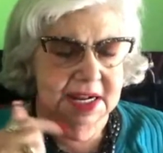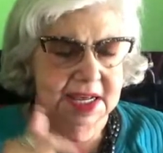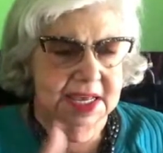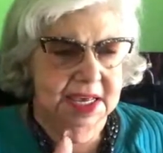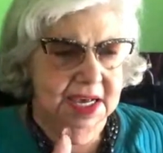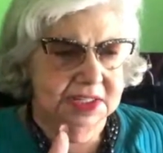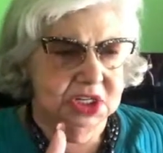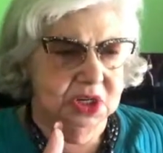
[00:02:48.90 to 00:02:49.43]

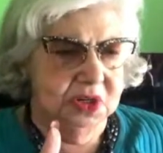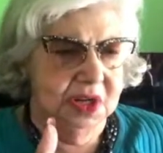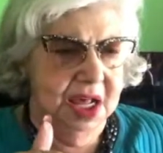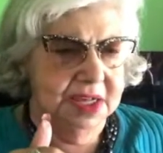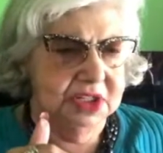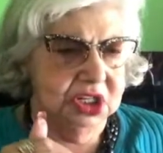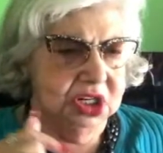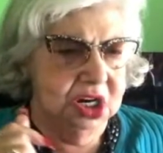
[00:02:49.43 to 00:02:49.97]

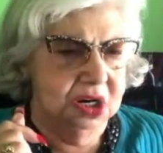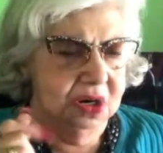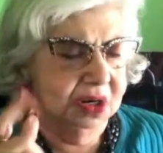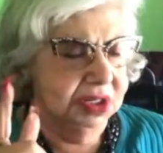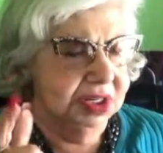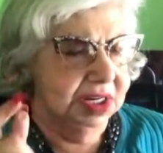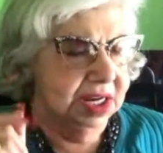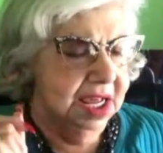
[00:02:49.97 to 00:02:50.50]
yesterday's share
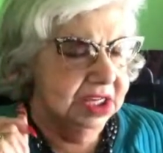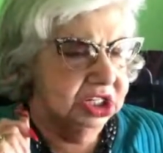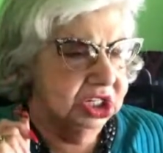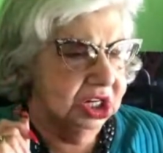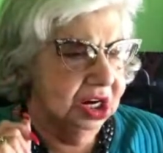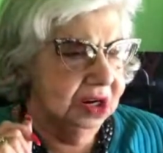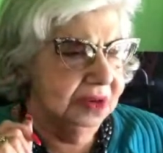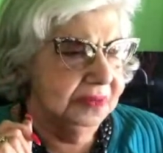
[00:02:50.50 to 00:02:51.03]
or today's
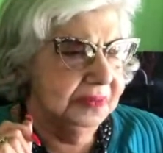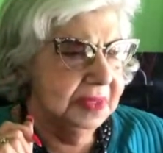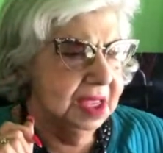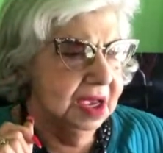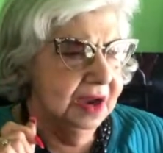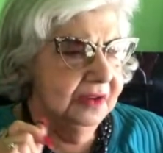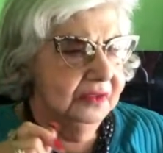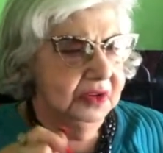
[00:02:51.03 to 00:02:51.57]
share
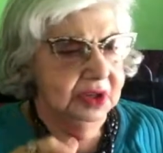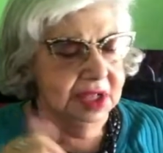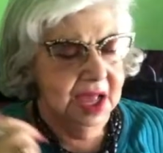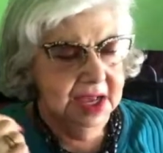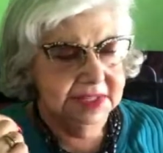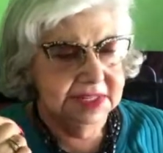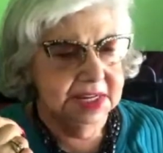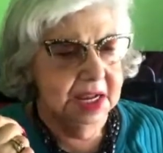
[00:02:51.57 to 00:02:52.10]
for
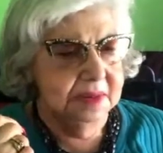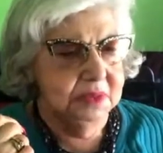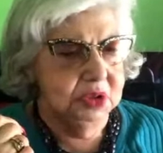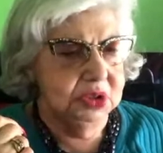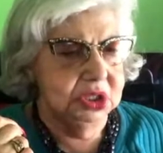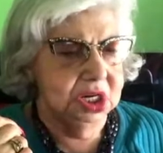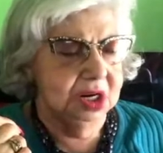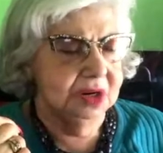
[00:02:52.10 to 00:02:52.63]
last time
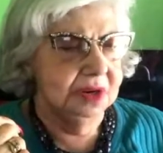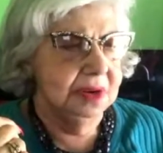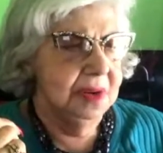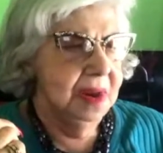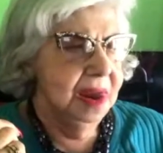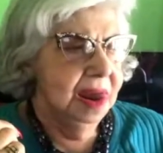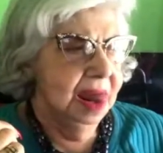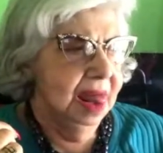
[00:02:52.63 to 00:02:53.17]
you shared.
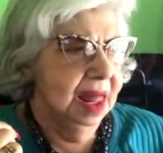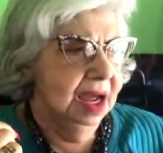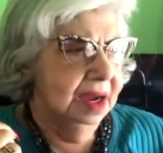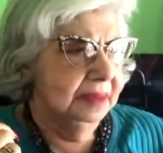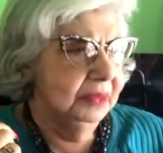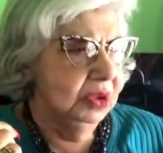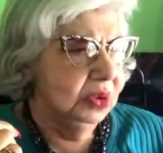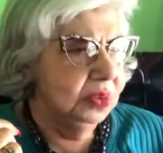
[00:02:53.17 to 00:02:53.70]

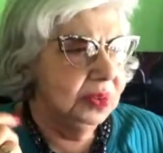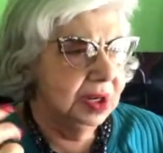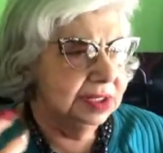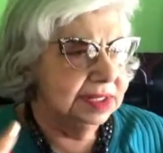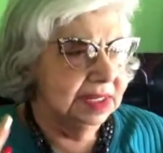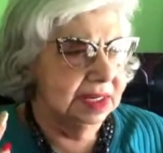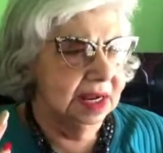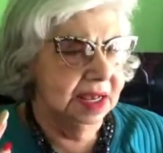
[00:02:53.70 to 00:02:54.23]
Who
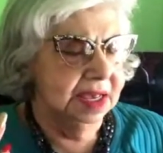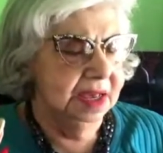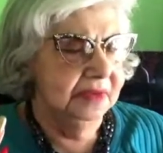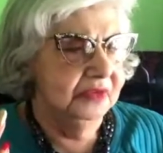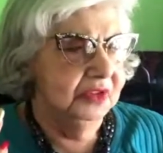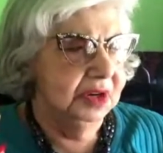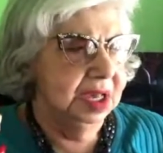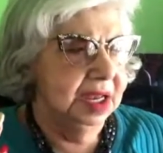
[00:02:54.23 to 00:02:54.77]
was it? I
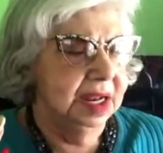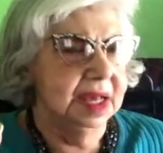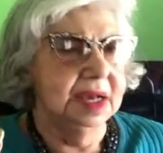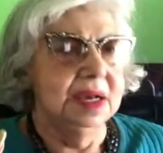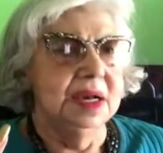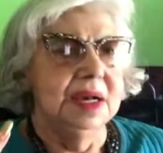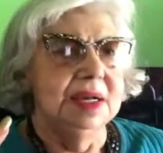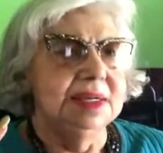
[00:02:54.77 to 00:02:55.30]
keep
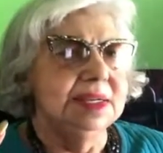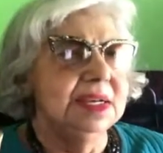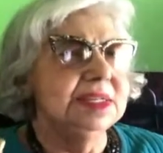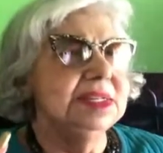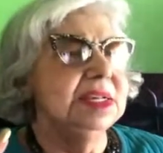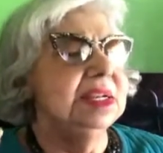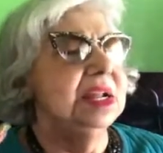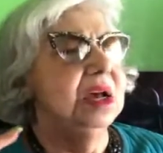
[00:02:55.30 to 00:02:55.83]
forgetting.
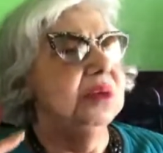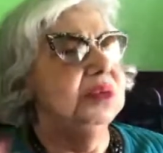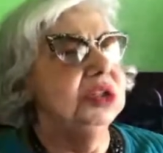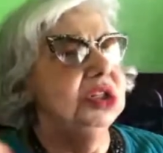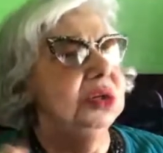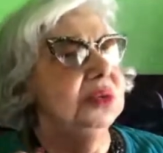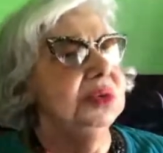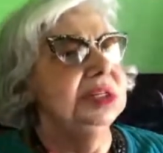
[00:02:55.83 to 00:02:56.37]
Destiny. I
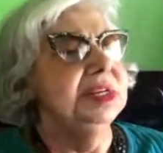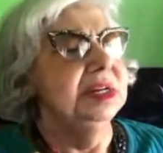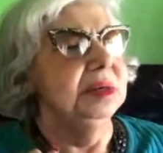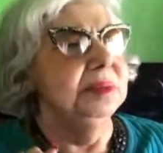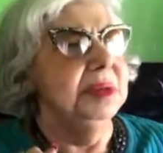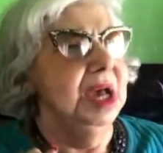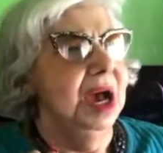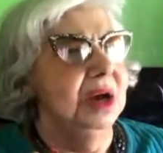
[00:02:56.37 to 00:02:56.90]
wish you would
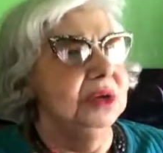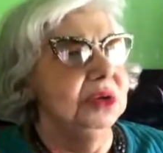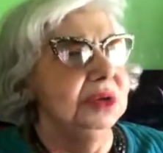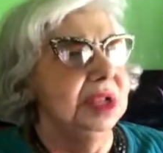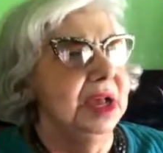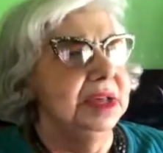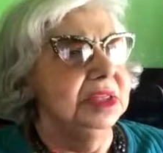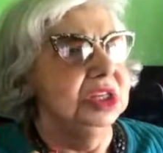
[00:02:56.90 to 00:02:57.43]
tell me how you
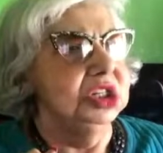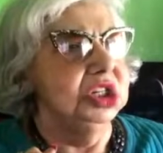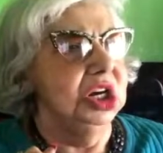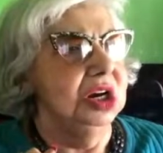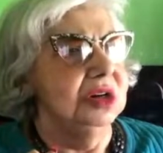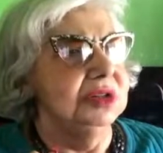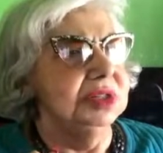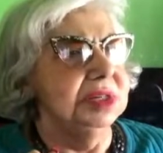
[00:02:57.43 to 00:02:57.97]
like the
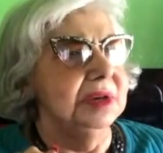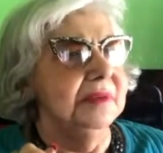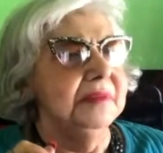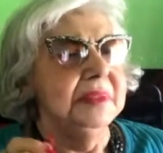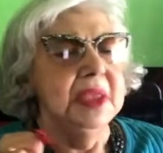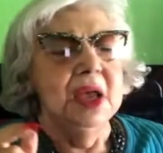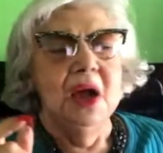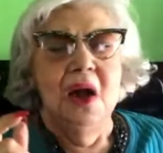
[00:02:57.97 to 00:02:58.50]
shares.
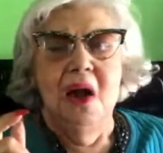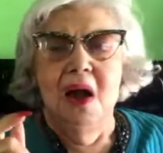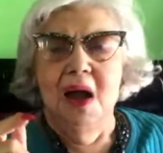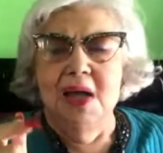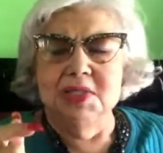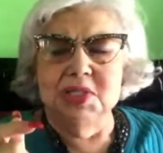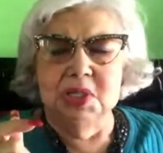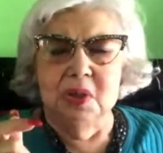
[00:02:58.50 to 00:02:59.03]

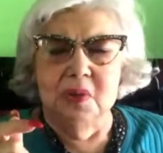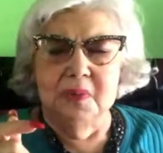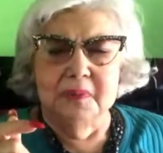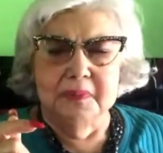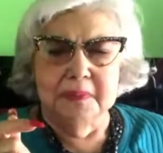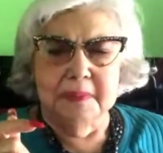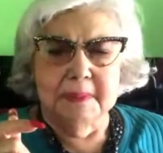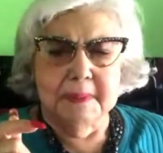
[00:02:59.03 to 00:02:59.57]

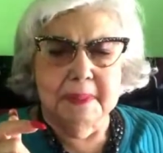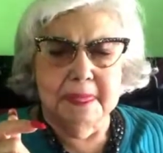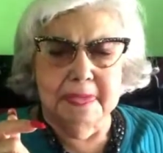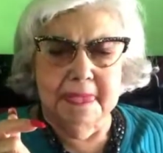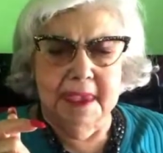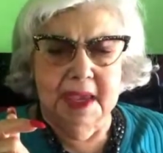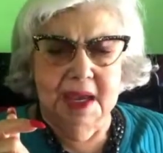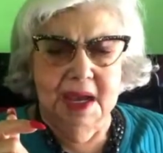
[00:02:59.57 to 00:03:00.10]
Also,
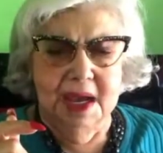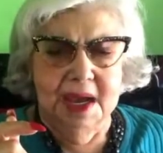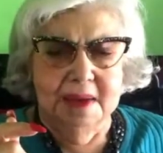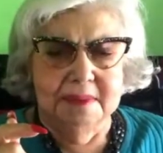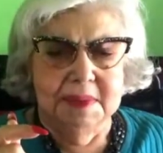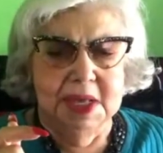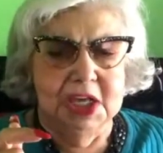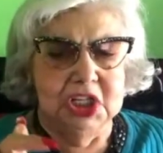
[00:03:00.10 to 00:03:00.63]

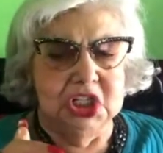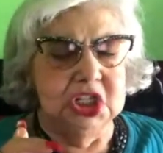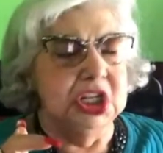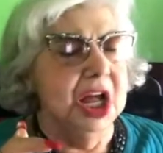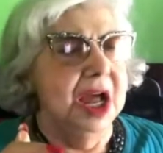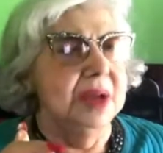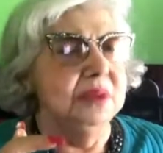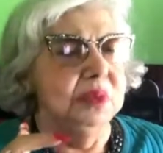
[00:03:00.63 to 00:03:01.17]
each
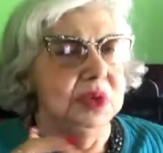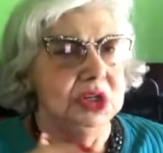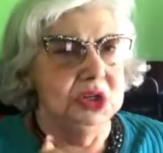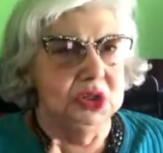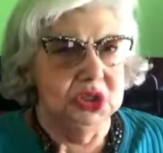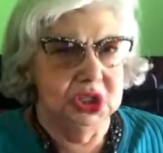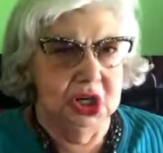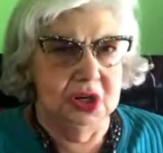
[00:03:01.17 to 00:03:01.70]
time when
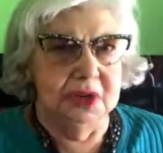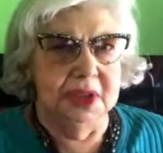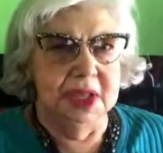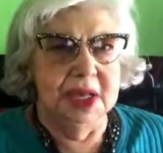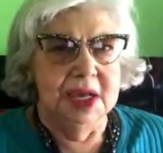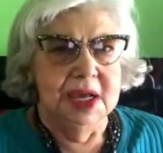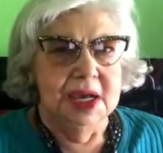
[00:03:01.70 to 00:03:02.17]
you share